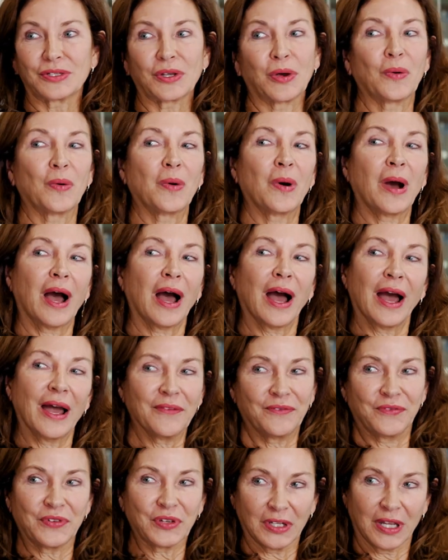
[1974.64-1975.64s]
So
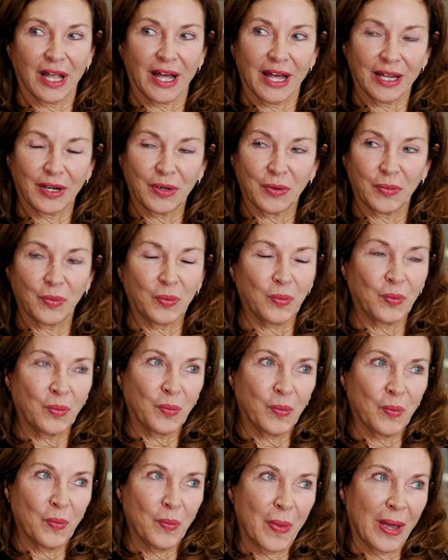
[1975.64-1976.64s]
I feel like
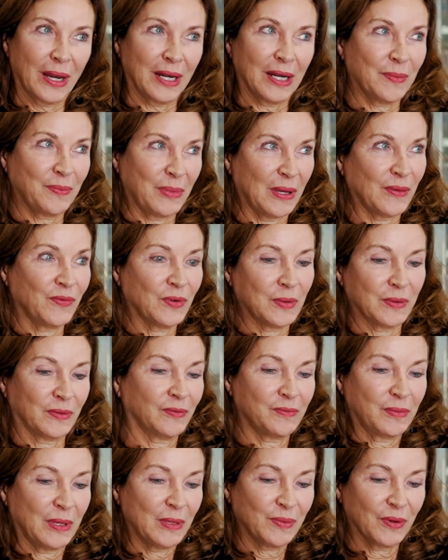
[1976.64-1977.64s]
many
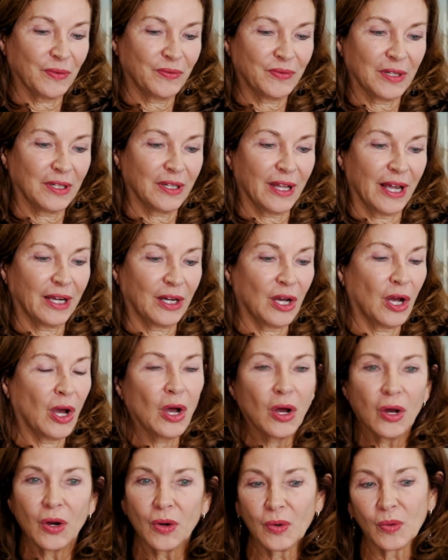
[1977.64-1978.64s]
people feel
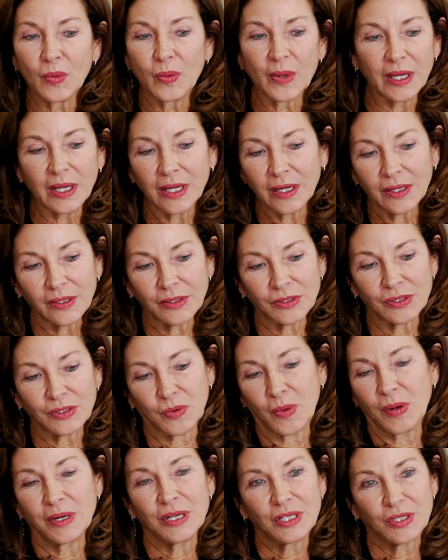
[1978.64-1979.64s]
like, oh, we are
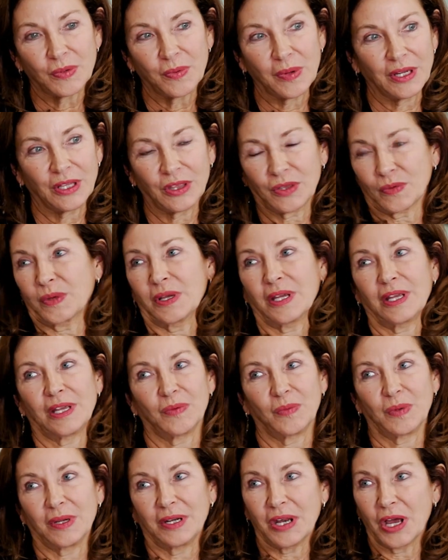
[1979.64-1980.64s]

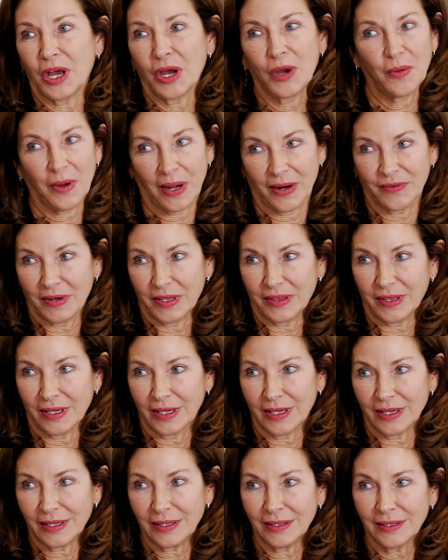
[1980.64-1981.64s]
2023, we know
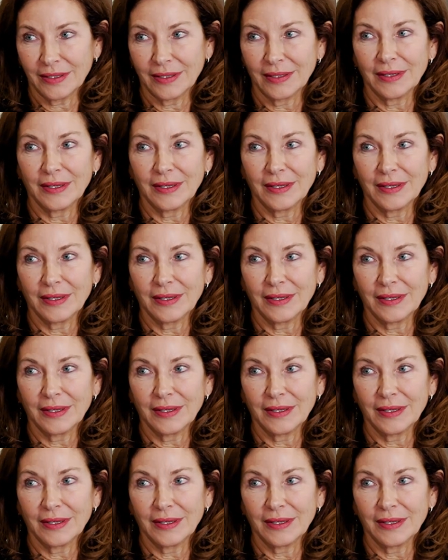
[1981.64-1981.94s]
everything.